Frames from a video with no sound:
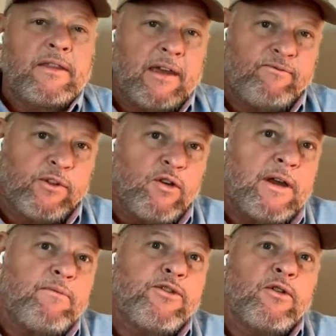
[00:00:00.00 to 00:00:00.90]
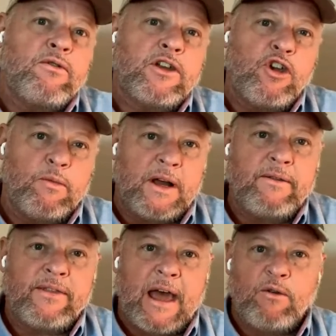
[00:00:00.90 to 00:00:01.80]
They flew him through
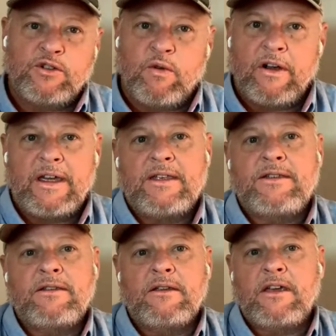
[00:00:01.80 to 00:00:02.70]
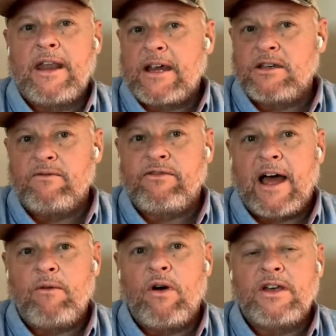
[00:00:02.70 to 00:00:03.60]
Cuba. That was where his connection
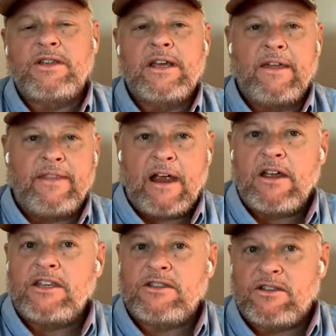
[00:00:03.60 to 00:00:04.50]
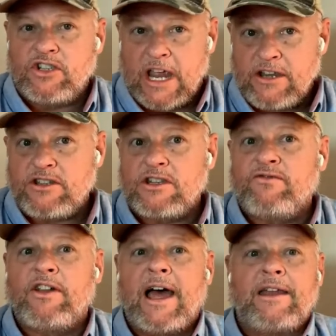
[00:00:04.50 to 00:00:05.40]
flight was. And there he changed
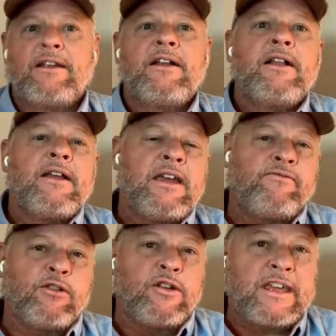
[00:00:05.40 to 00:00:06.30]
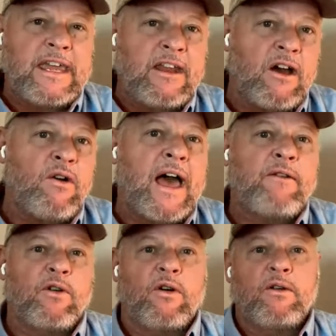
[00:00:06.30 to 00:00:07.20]
his flight. He flew to Quito,
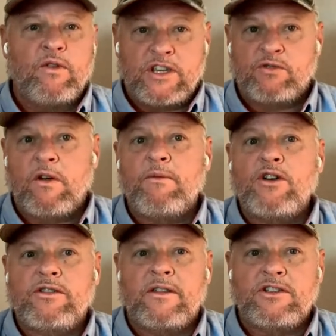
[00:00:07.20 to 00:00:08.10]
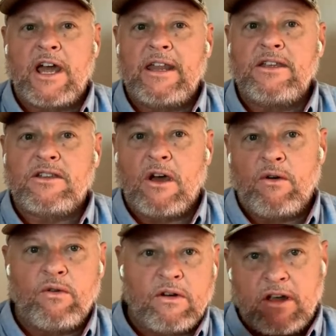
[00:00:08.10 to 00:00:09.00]
Ecuador, which is where most of the Chinese
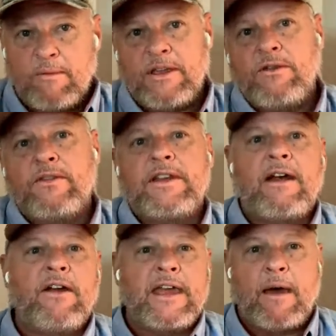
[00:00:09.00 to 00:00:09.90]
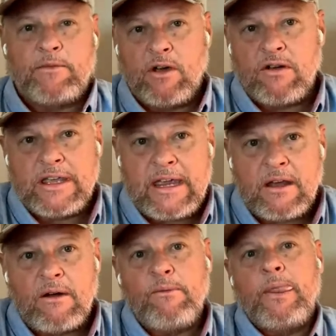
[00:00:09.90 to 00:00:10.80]
go who are coming through the Darien Gap. They go to
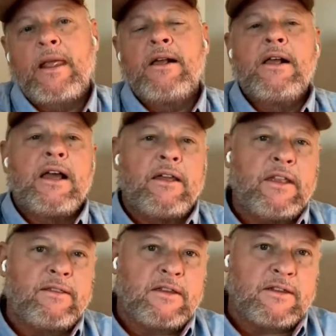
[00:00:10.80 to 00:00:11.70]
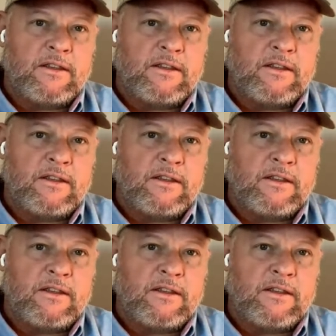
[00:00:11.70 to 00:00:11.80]
Quito, and then